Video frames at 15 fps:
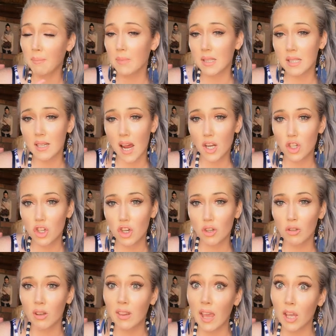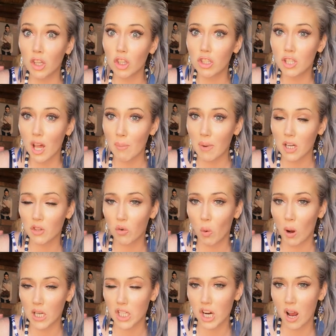Stay tuned. Thank you so much for
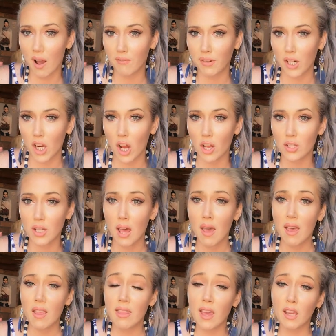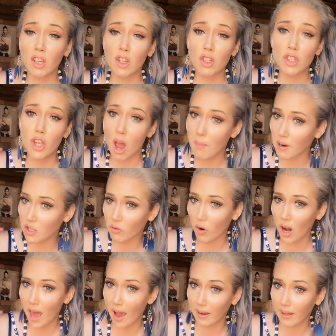watching our videos. Thank you so much
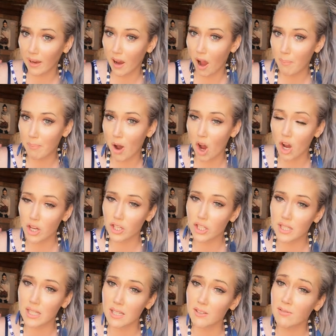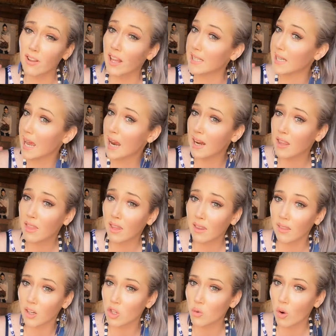for liking our posts. If there's
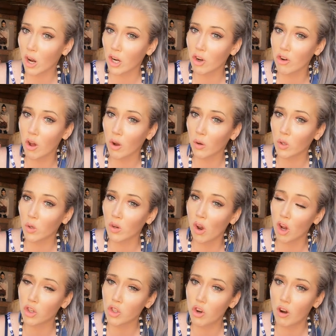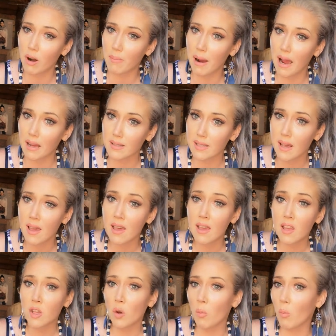anything that you want to know, you're not sure about,
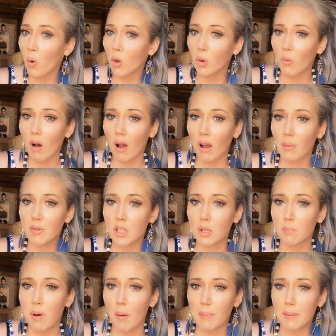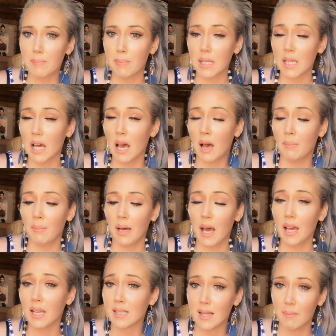you're more than welcome. Just pop up
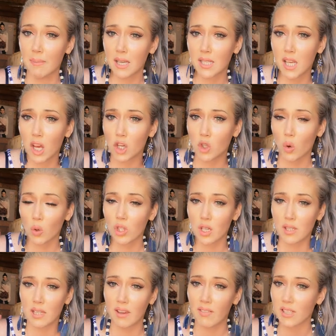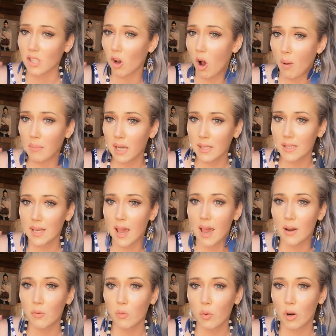a message or just give us a comment
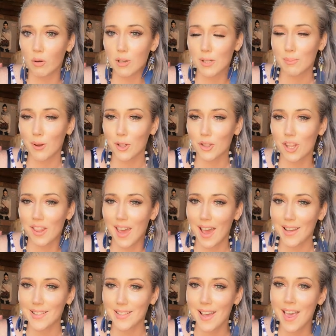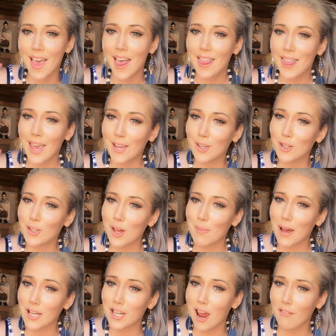and we'll respond to that. Thank you so
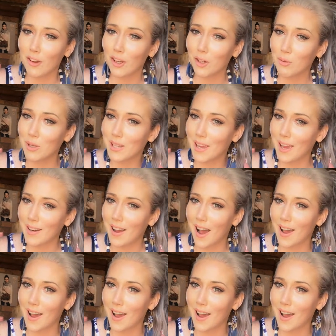much. Have a good weekend,